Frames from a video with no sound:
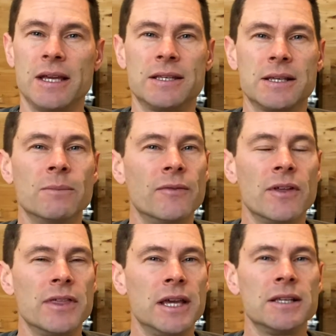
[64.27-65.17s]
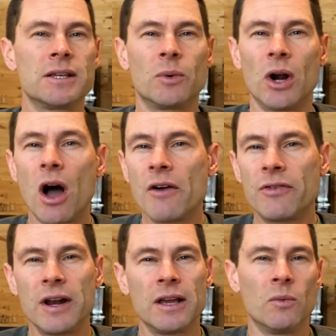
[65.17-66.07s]
some of the things that we're
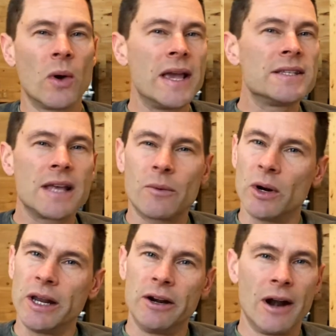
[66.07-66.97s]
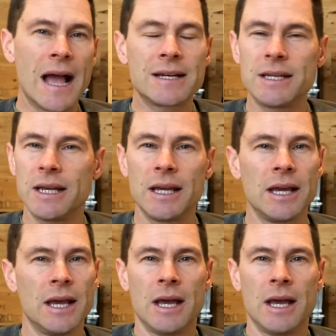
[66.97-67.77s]
offering and ways that we're interacting,